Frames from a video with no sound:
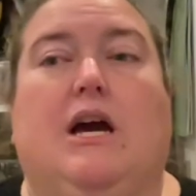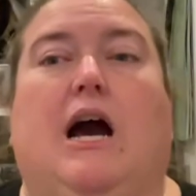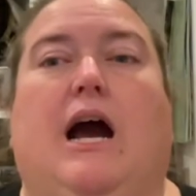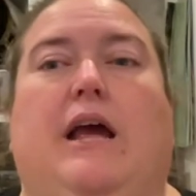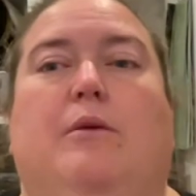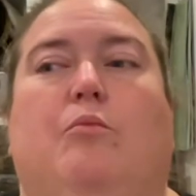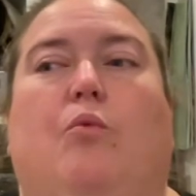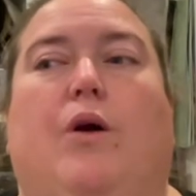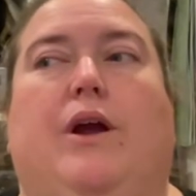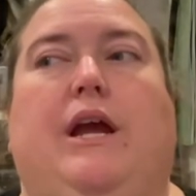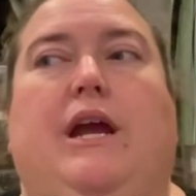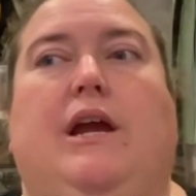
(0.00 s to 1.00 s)
I am
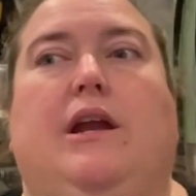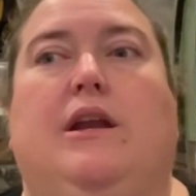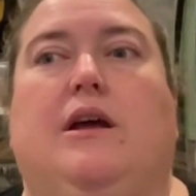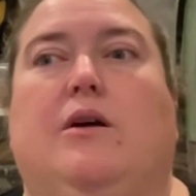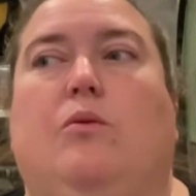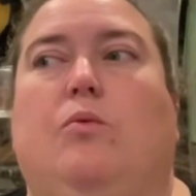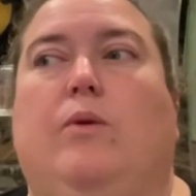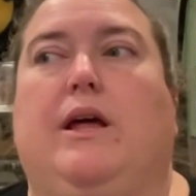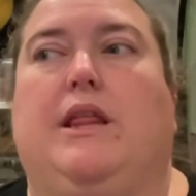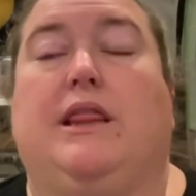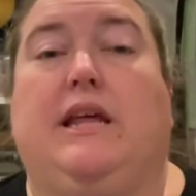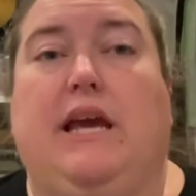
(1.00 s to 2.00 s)
working
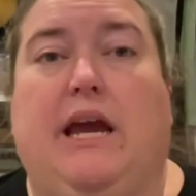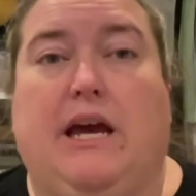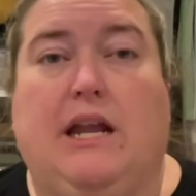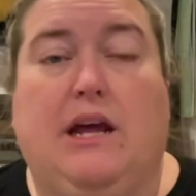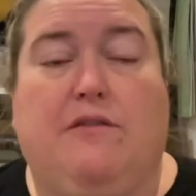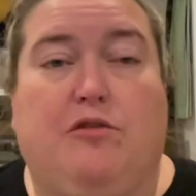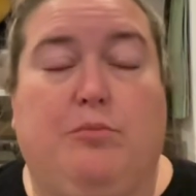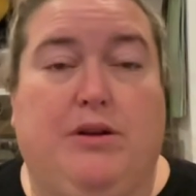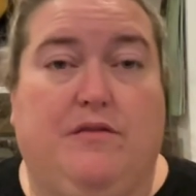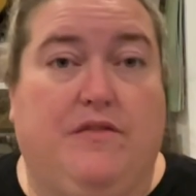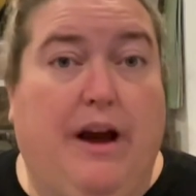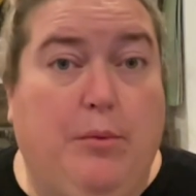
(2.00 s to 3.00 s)
with Leanne at
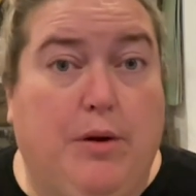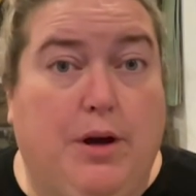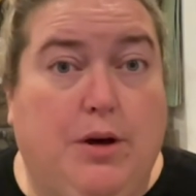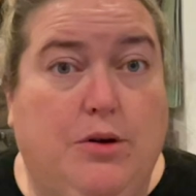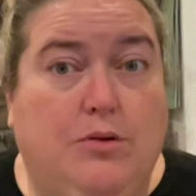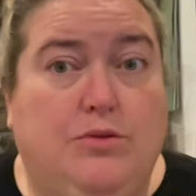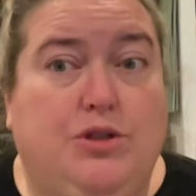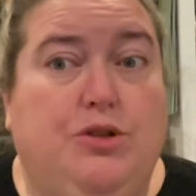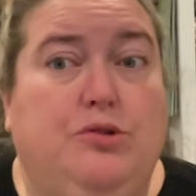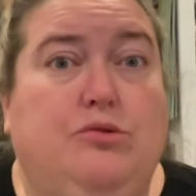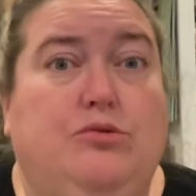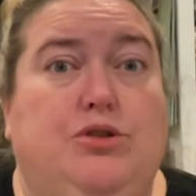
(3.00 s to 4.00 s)
Forbidden Fiber Co
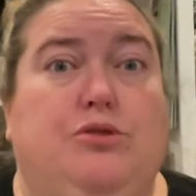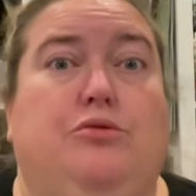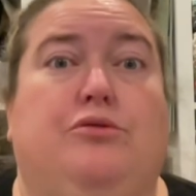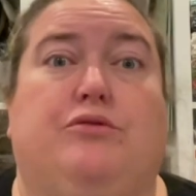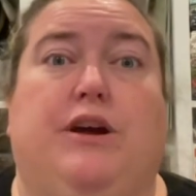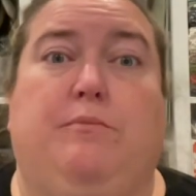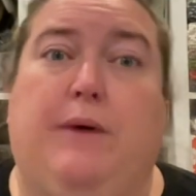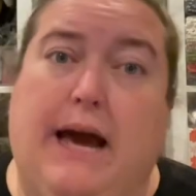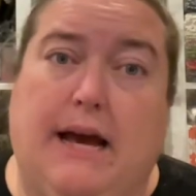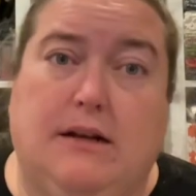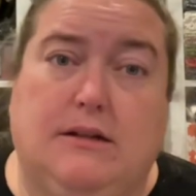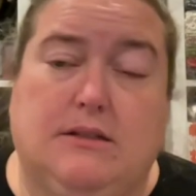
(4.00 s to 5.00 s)
to do thread
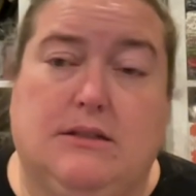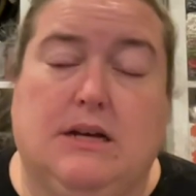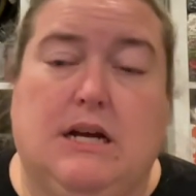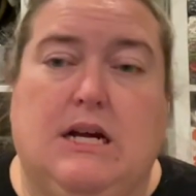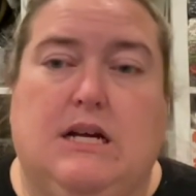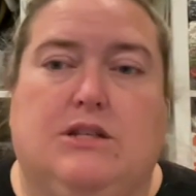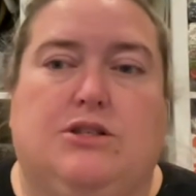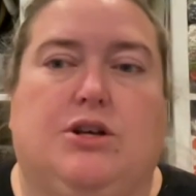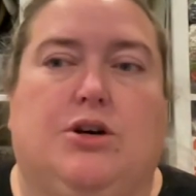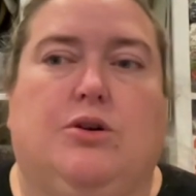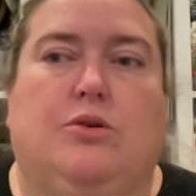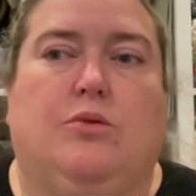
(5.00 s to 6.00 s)
packs.
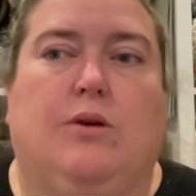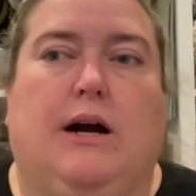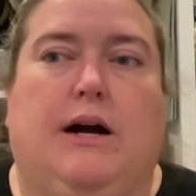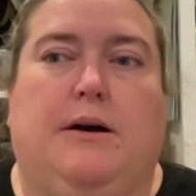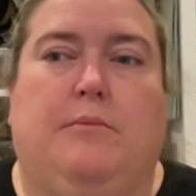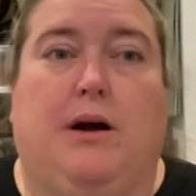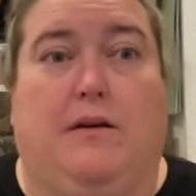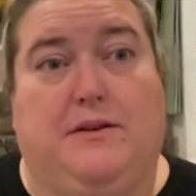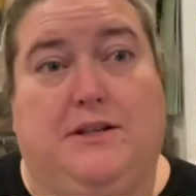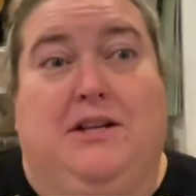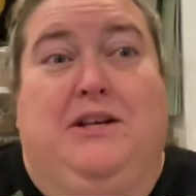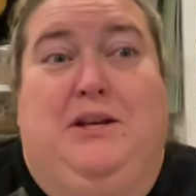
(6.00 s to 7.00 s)
So
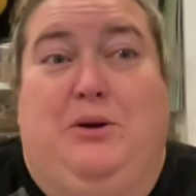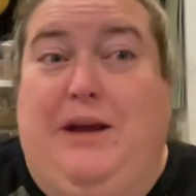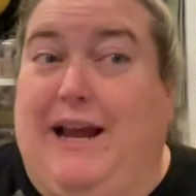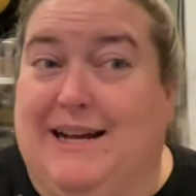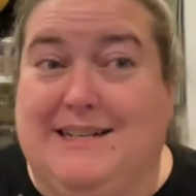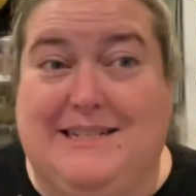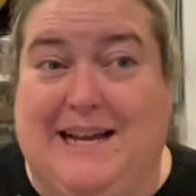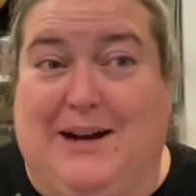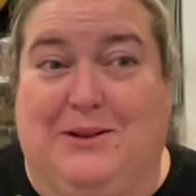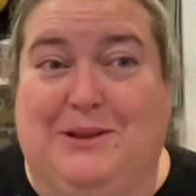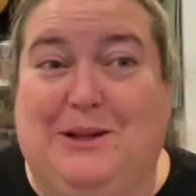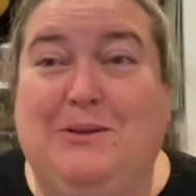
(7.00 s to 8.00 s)
obviously you can't
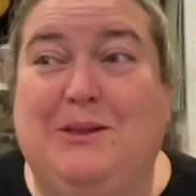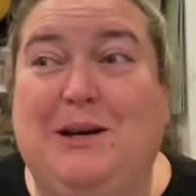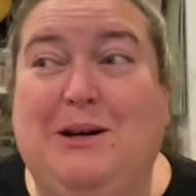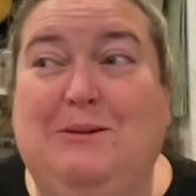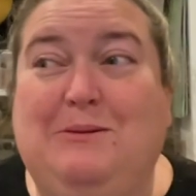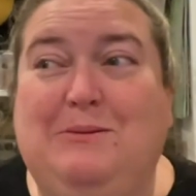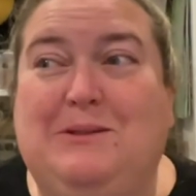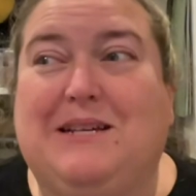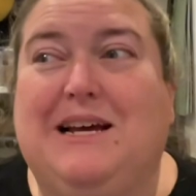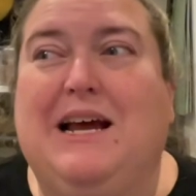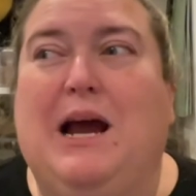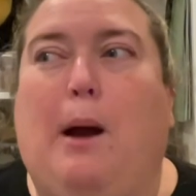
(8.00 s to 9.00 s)
download those,
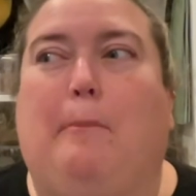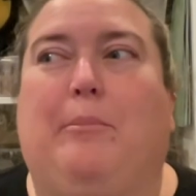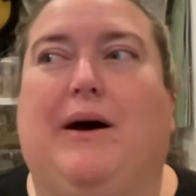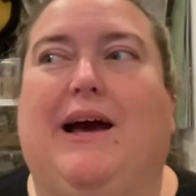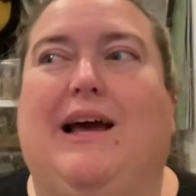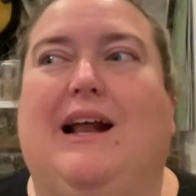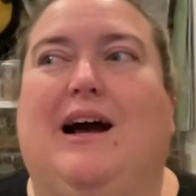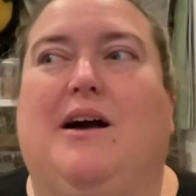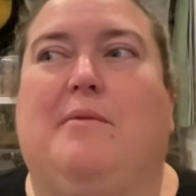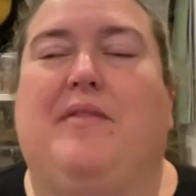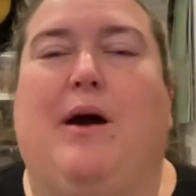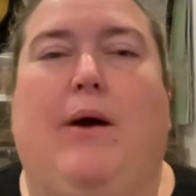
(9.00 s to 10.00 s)
but
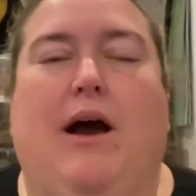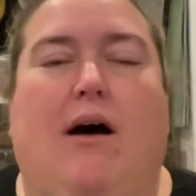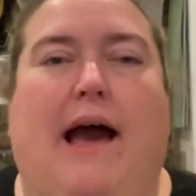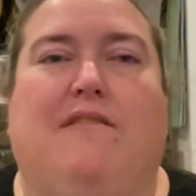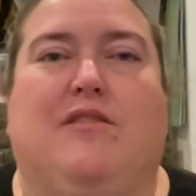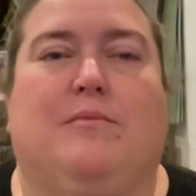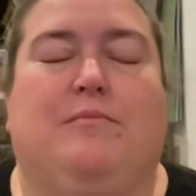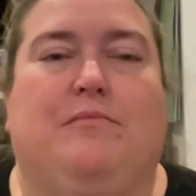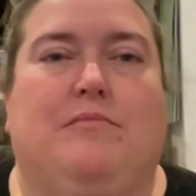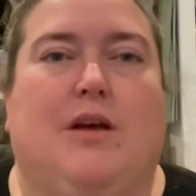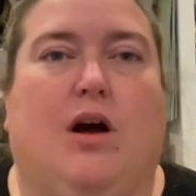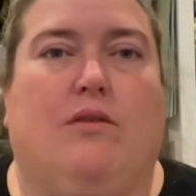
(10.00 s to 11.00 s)
that way I'll have them
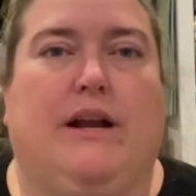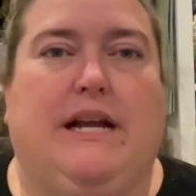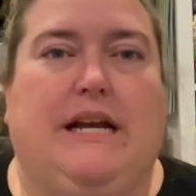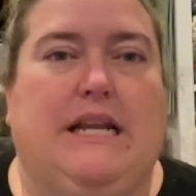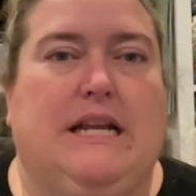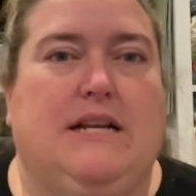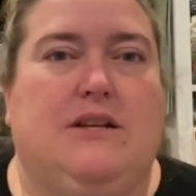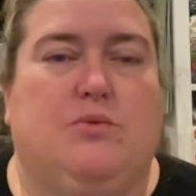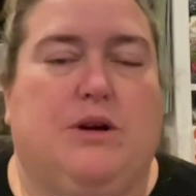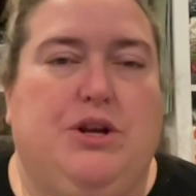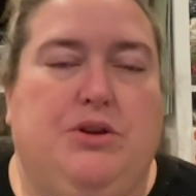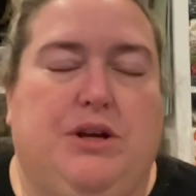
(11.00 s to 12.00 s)
already kitted to where
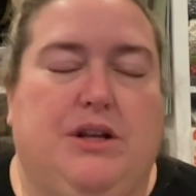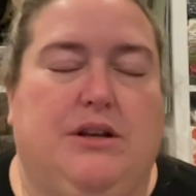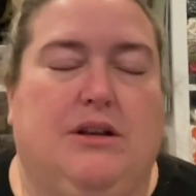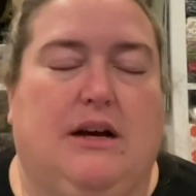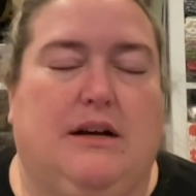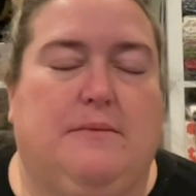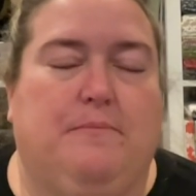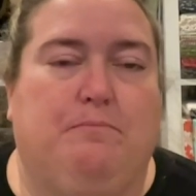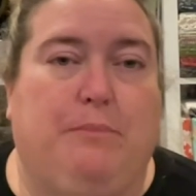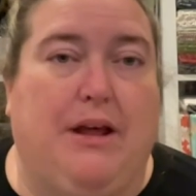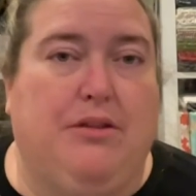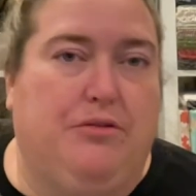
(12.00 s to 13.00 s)
you can
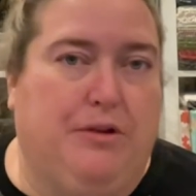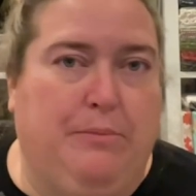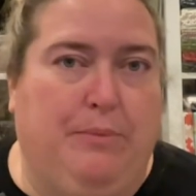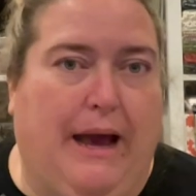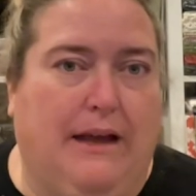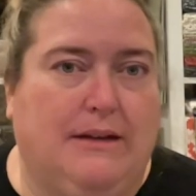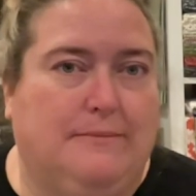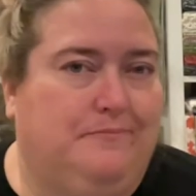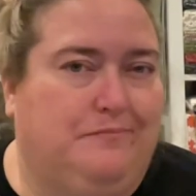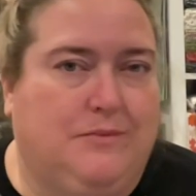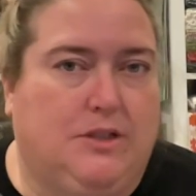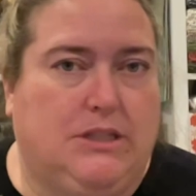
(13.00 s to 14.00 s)
buy the thread pack.
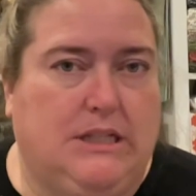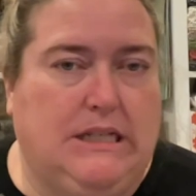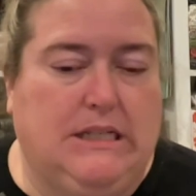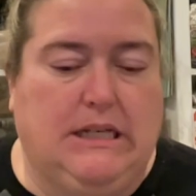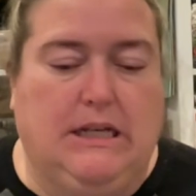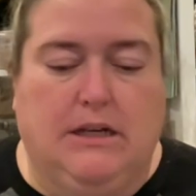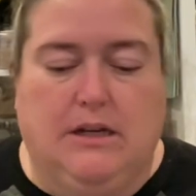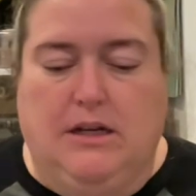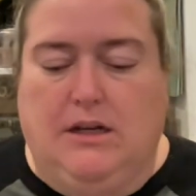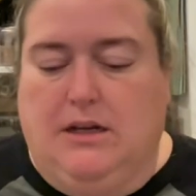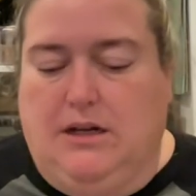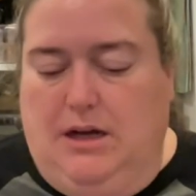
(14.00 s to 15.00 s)
Just easy,
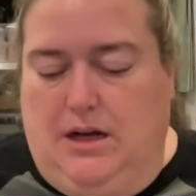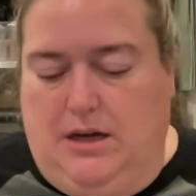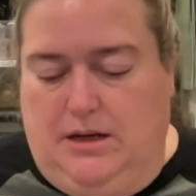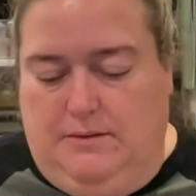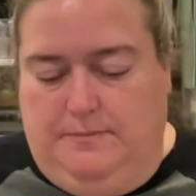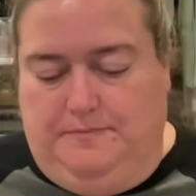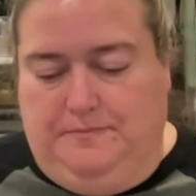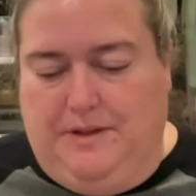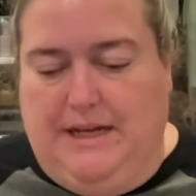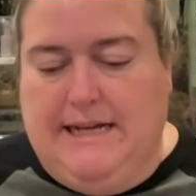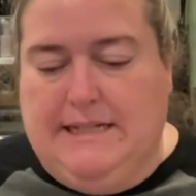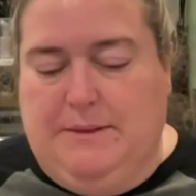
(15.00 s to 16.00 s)

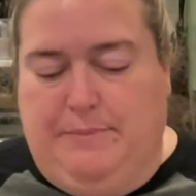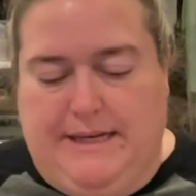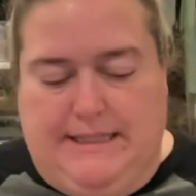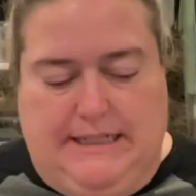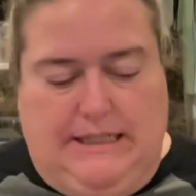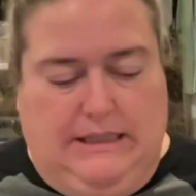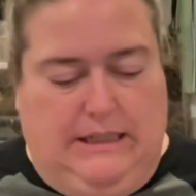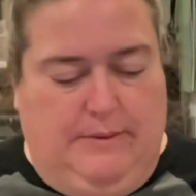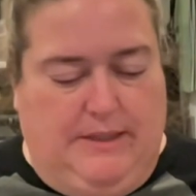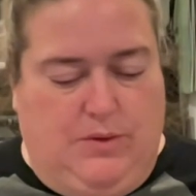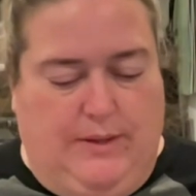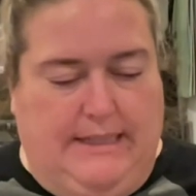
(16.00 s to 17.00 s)
easy peasy, lemon
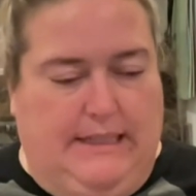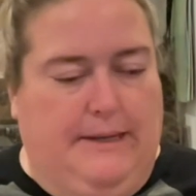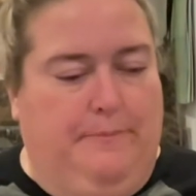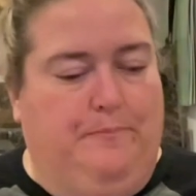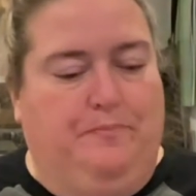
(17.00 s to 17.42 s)
squeezy.